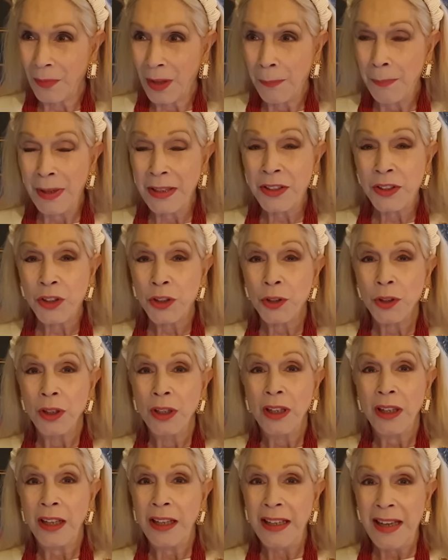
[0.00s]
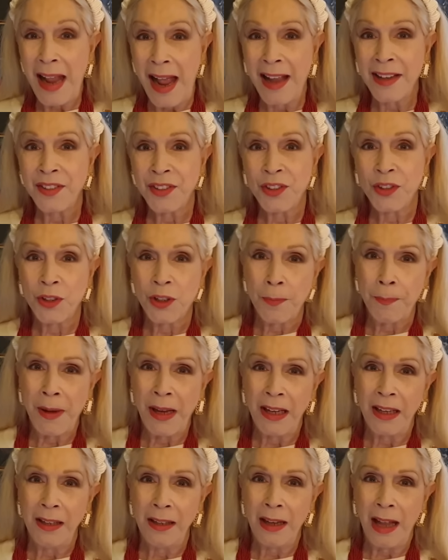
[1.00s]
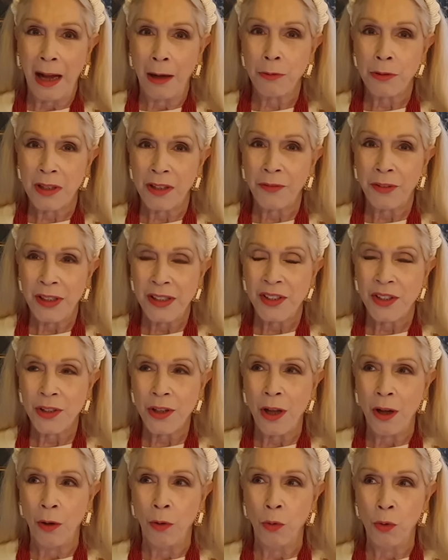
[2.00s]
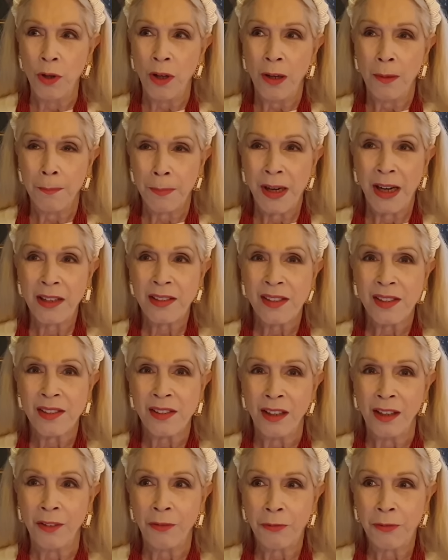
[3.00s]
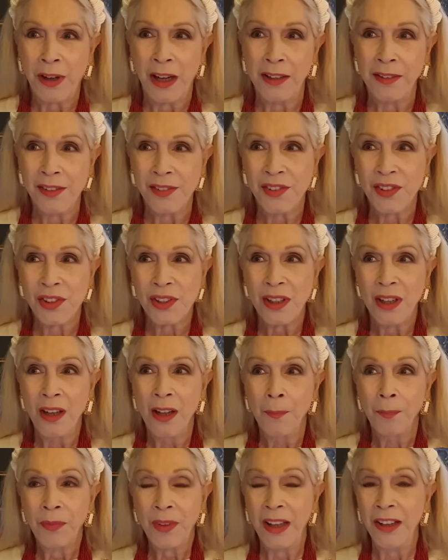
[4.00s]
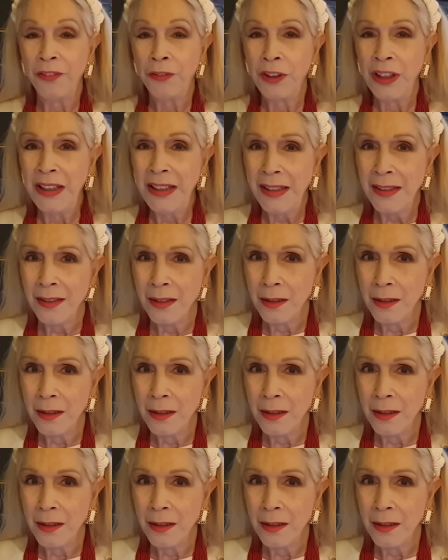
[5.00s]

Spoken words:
But he has to pay out of his own personal funds. If he